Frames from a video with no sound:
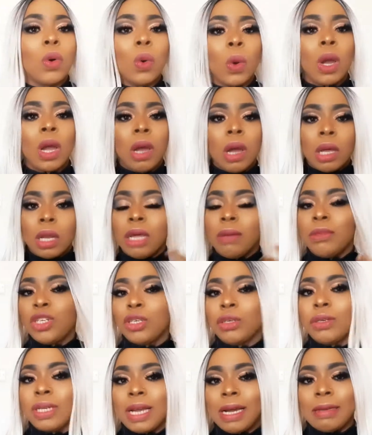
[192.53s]
So, let
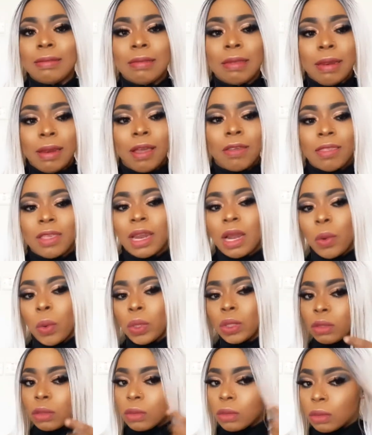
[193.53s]
me show you guys the length that I
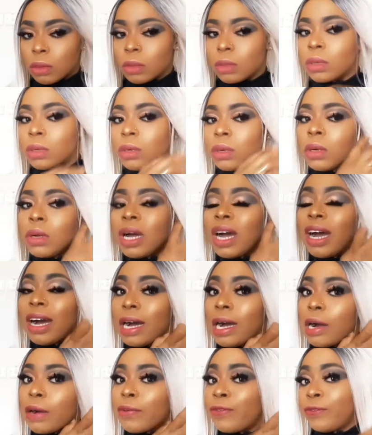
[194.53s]
want to
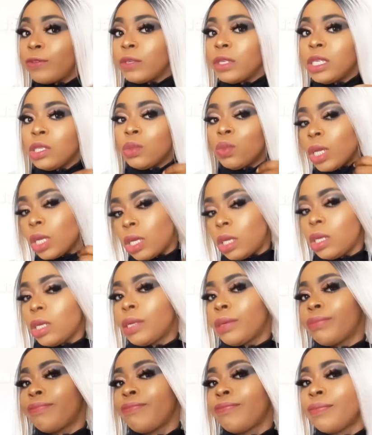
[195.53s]
have for this wig.
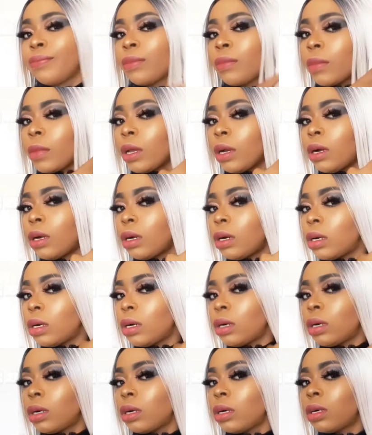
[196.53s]

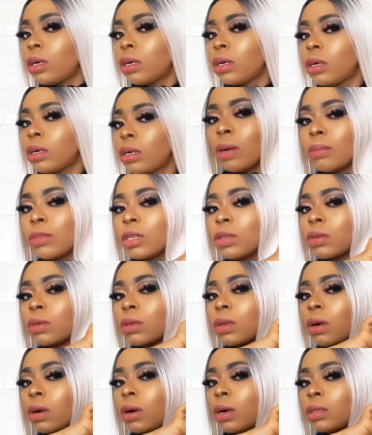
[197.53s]
Uh, I'm just
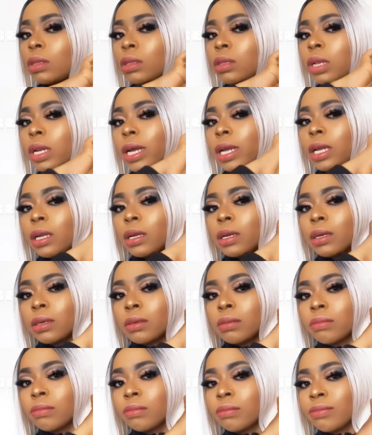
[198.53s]
going to cut like
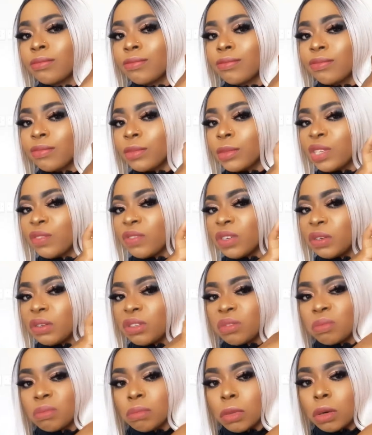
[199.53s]
very
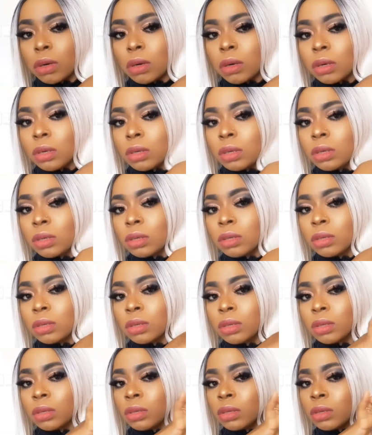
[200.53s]
small
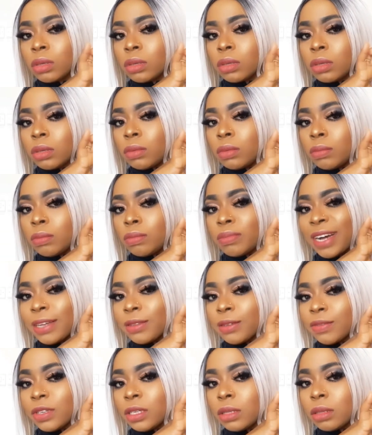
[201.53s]

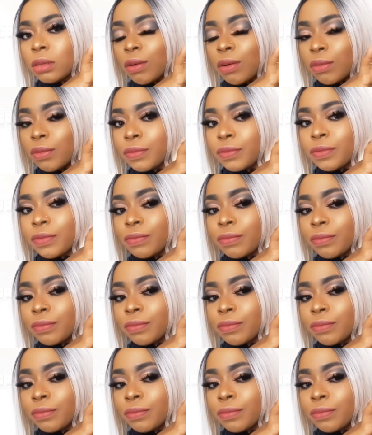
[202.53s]
part of it is off